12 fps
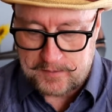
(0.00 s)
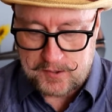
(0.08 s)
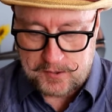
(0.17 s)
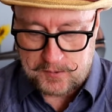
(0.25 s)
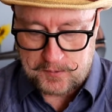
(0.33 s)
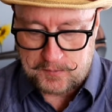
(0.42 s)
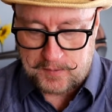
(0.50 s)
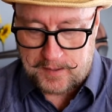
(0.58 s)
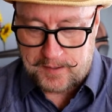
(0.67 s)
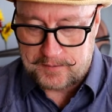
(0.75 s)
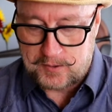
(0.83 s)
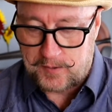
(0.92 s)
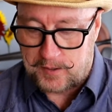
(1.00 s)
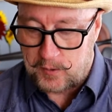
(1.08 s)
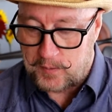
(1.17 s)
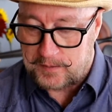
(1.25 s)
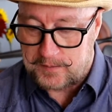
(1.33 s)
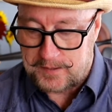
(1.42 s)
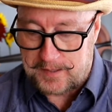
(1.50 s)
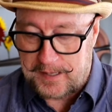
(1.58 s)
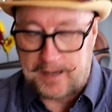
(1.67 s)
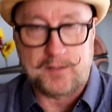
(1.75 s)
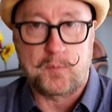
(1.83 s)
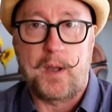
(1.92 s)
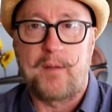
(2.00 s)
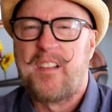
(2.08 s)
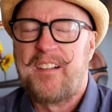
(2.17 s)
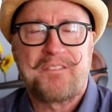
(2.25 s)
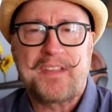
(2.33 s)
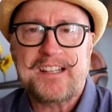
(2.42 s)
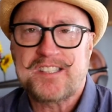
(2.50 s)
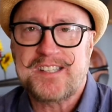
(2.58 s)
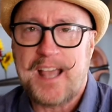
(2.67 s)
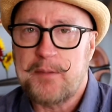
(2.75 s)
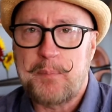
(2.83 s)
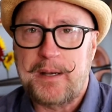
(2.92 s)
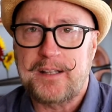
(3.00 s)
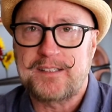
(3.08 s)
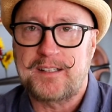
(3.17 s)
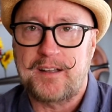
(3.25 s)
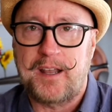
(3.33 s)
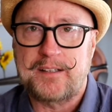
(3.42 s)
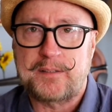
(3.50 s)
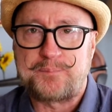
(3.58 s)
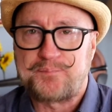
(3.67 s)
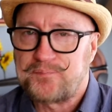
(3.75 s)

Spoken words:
so that you can see that as well. It's 10 minutes in length,